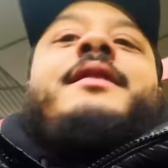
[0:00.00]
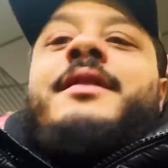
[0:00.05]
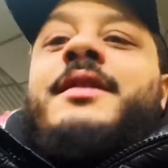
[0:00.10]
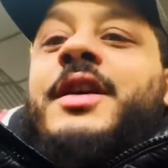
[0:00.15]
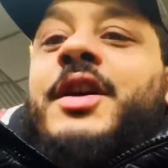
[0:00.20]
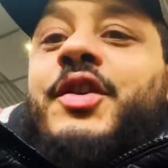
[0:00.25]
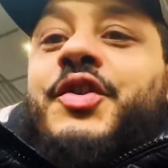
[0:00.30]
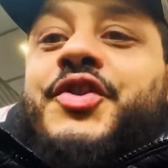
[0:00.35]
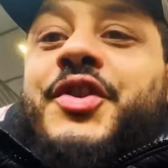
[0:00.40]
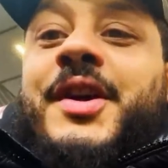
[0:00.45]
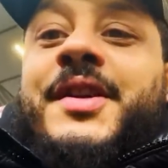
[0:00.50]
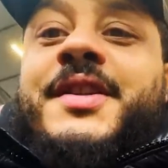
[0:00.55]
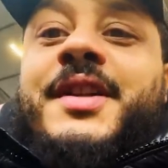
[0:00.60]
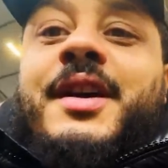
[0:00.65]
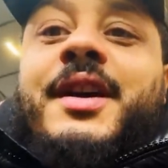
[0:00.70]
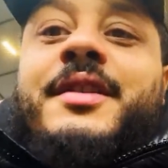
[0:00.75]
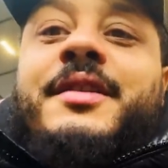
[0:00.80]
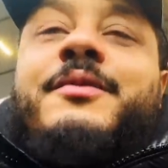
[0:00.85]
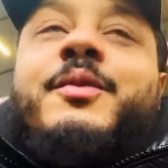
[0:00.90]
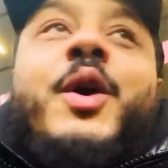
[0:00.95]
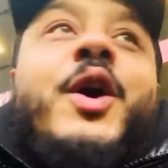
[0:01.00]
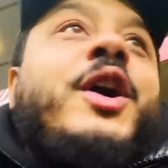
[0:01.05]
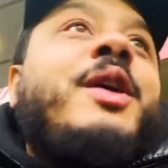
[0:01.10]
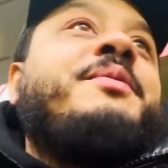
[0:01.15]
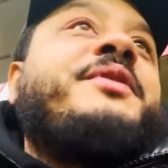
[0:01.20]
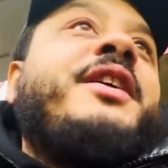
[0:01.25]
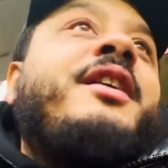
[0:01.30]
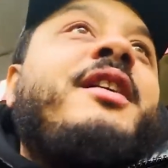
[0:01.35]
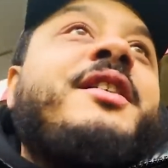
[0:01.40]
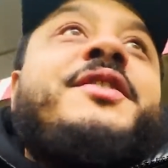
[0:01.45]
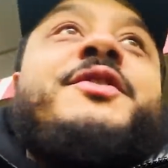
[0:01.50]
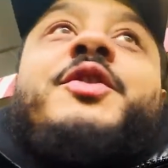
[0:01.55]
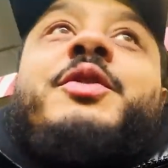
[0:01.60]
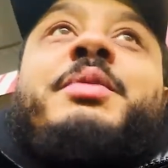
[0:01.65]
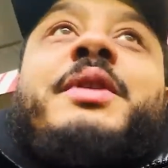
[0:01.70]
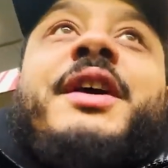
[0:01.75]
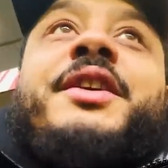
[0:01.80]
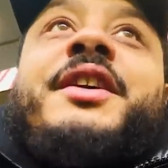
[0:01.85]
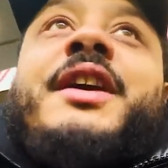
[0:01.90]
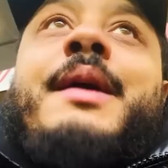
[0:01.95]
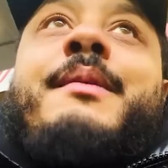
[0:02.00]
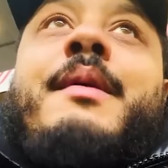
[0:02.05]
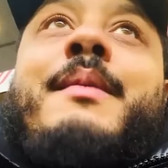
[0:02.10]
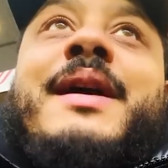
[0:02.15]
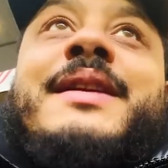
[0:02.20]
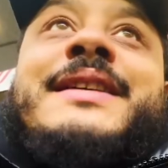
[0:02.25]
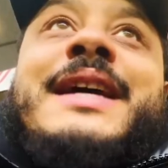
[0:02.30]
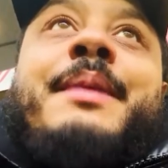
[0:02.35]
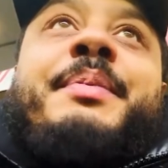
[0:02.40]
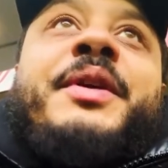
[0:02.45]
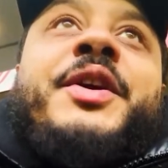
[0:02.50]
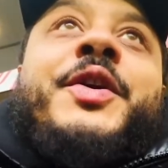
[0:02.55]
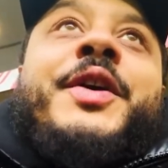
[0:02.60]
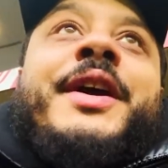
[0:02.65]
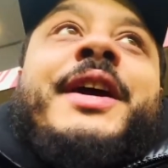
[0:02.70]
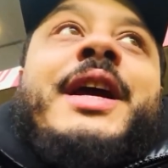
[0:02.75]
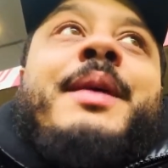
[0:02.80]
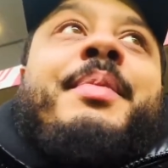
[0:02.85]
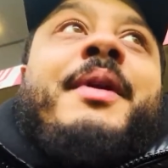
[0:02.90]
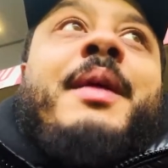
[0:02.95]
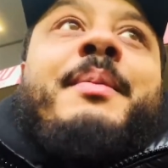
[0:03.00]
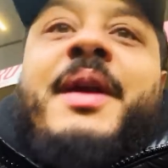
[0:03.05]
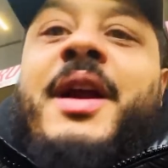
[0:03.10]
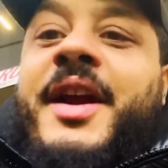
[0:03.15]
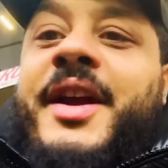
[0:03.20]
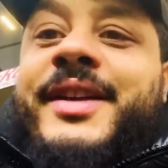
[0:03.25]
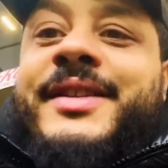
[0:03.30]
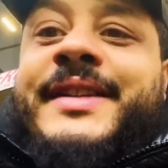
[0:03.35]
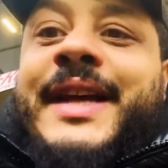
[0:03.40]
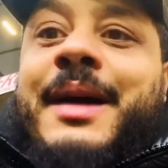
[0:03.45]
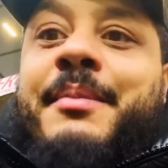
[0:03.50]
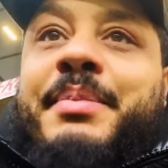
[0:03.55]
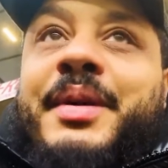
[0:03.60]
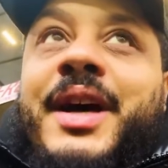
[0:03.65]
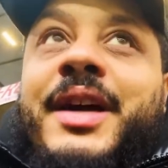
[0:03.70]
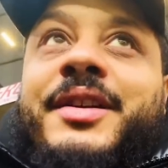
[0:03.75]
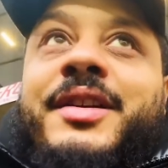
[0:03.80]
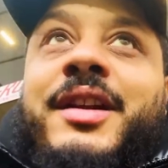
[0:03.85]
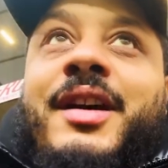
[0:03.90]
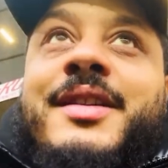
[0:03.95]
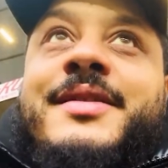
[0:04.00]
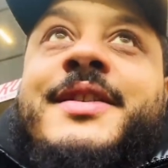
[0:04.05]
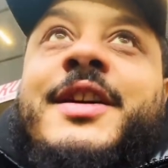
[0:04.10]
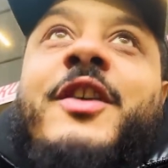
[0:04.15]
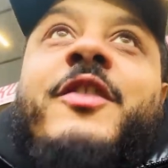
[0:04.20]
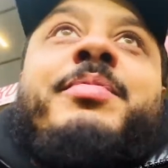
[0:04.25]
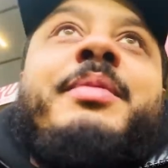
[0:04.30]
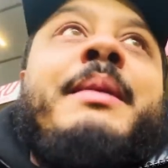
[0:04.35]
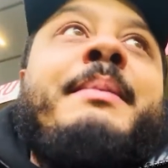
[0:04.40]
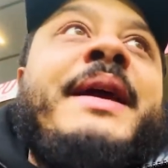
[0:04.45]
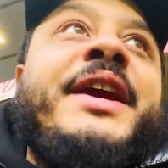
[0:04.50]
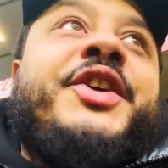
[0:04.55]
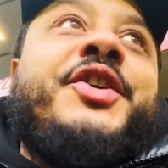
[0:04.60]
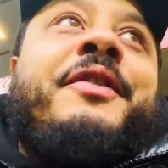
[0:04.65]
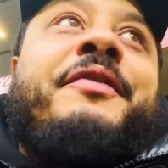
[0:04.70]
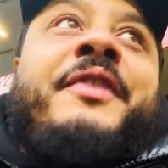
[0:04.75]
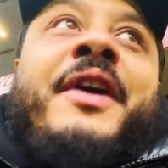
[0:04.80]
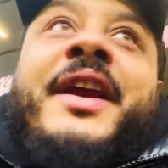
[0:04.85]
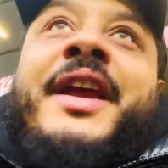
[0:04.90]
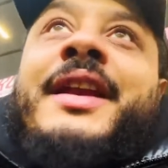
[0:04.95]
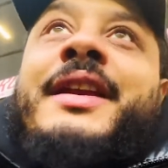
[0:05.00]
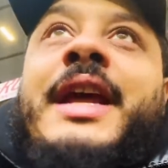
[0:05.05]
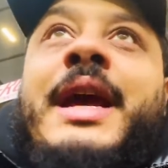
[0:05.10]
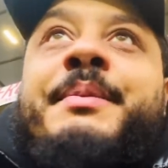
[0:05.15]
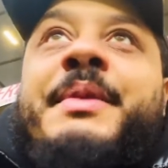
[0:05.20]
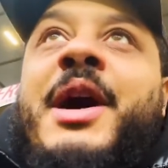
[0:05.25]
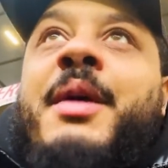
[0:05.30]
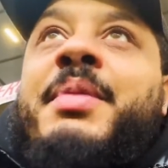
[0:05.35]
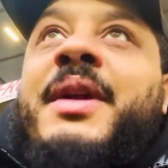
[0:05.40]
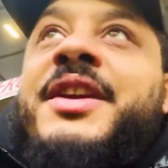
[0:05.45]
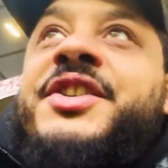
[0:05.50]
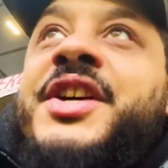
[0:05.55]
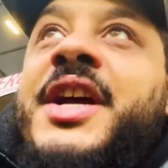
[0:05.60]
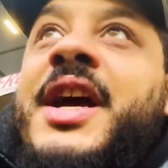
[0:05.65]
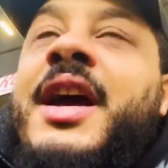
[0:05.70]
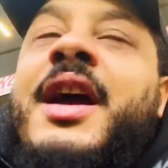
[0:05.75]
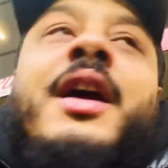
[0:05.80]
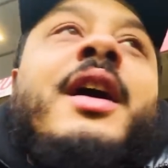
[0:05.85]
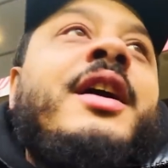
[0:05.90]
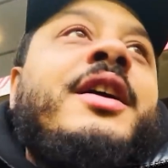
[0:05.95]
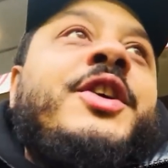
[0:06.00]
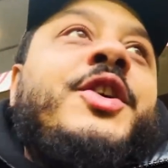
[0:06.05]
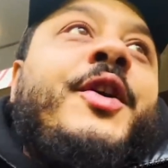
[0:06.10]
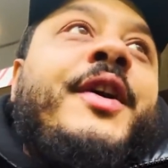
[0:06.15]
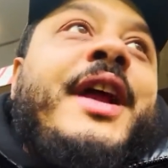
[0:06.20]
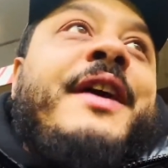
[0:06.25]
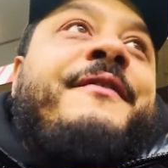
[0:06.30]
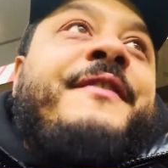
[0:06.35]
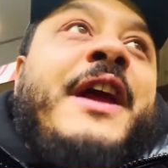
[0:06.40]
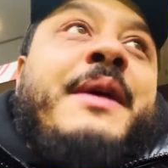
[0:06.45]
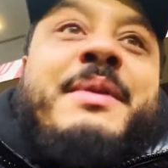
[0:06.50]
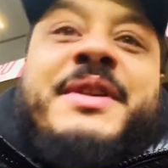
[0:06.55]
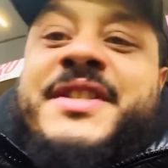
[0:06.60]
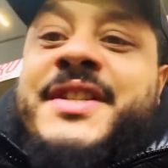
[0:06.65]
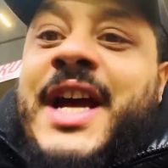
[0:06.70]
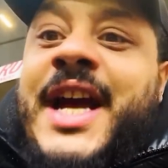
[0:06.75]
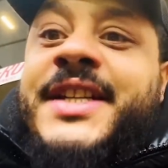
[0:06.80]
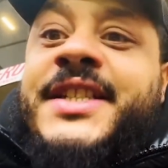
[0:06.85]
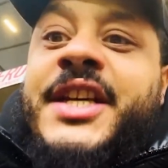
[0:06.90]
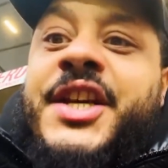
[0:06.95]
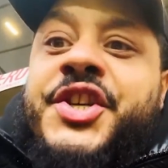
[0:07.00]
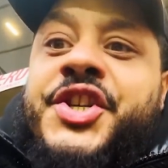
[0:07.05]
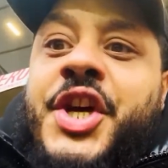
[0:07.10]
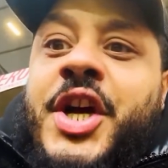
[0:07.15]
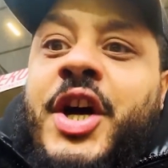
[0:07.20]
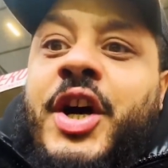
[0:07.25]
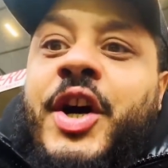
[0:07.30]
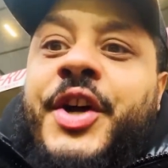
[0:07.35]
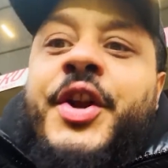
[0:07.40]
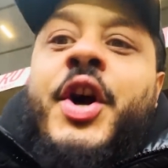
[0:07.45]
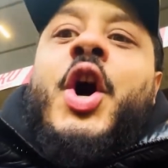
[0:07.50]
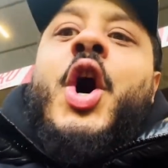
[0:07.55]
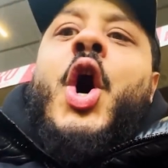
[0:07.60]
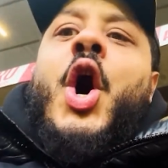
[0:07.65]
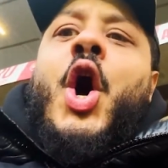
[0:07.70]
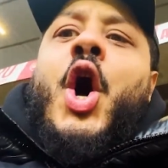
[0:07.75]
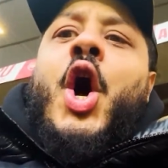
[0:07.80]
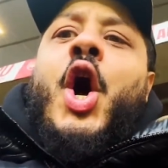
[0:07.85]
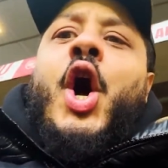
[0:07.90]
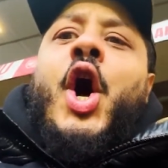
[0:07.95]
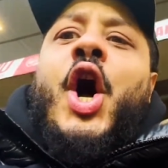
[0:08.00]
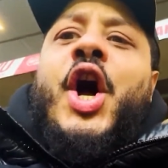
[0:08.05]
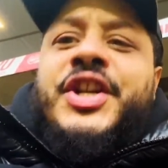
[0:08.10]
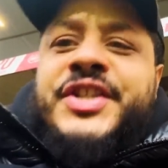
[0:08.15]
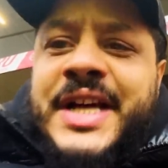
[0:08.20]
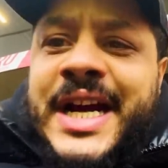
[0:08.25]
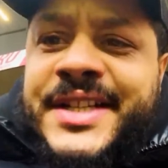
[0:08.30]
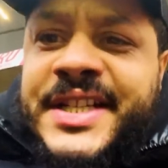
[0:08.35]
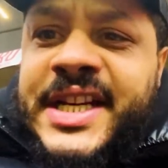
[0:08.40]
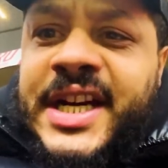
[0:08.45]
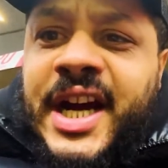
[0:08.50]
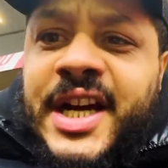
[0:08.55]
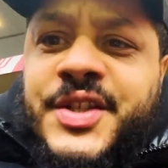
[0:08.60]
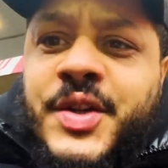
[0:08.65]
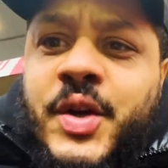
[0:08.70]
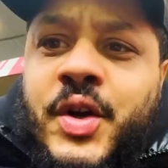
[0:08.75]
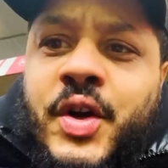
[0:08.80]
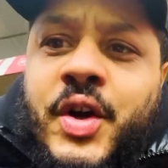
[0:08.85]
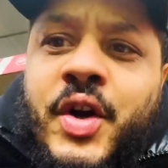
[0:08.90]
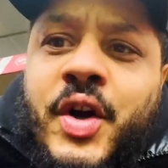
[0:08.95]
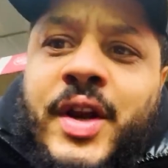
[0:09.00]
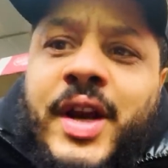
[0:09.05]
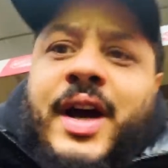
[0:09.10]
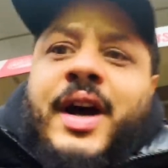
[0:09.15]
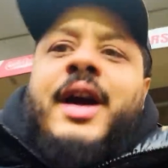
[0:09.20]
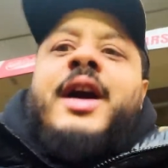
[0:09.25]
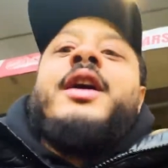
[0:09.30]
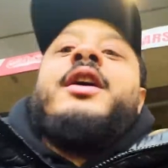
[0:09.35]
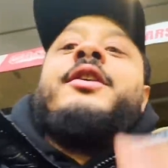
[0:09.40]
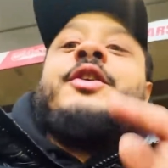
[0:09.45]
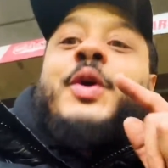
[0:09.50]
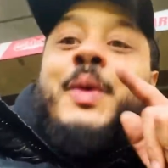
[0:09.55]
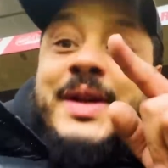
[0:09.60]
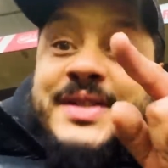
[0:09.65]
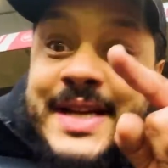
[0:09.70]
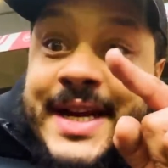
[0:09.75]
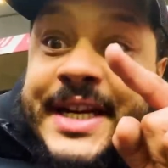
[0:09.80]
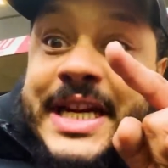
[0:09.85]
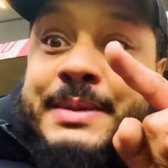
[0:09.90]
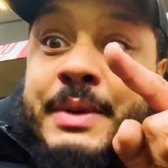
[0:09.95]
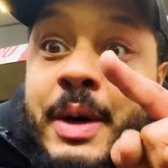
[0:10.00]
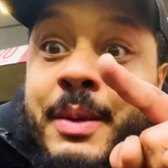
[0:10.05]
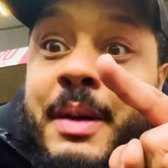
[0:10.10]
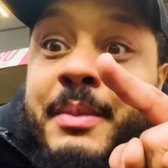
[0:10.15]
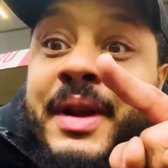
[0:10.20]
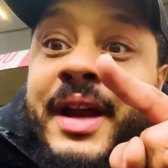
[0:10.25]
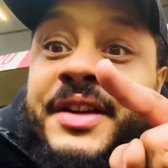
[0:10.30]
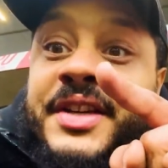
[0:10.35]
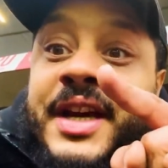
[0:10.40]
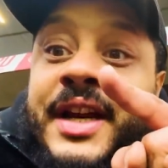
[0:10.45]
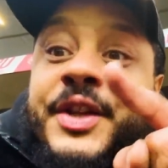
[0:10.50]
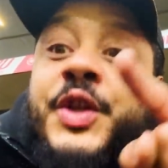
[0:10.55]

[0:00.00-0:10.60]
Yo, Trossard, welcome to Arsenal, blood, you get me? Man's happy you're here, blood. They got your damn blood clot self, blood. Make your fucking name now, blood, yeah? You got that famous 19 shirt on. Oh, Santi Cartola. Do a Santi moment, blood, yeah?